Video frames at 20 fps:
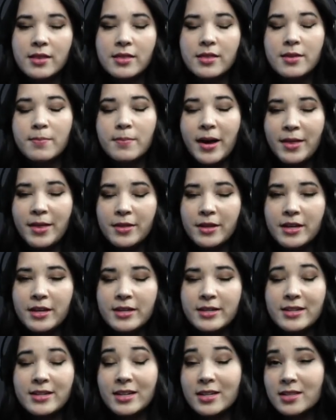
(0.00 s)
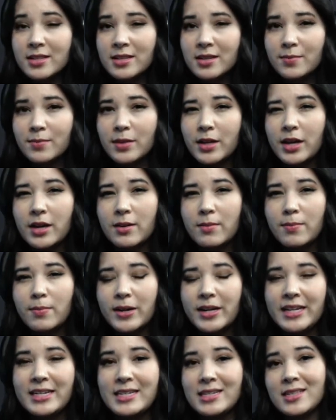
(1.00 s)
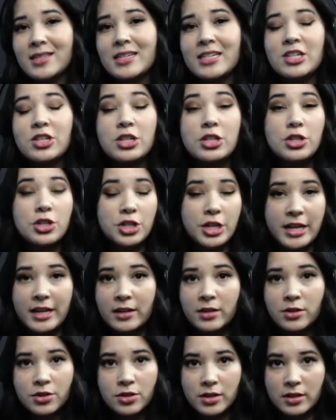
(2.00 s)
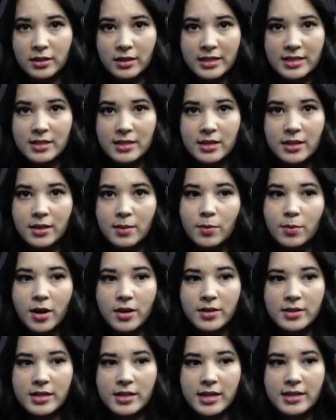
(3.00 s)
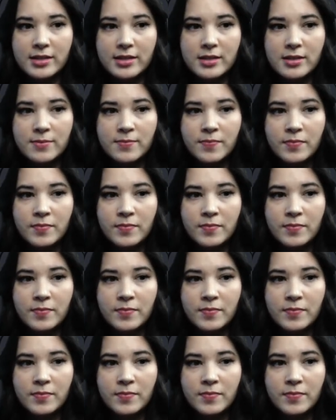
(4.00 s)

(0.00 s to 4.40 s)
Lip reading: The method does something, but it doesn't actually change the list in the process.